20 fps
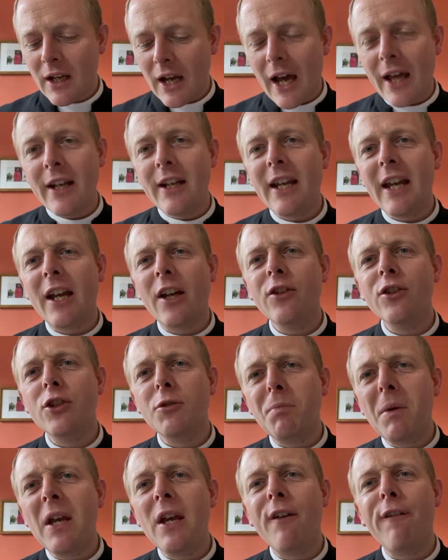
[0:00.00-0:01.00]
And it can
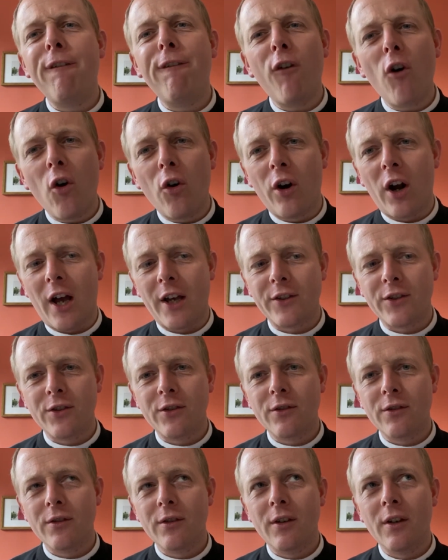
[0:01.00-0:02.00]
speak for
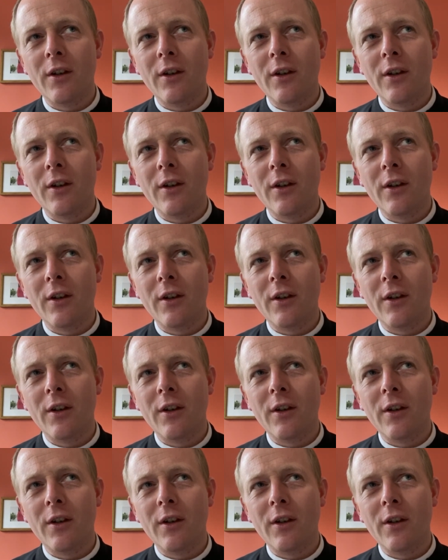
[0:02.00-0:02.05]
us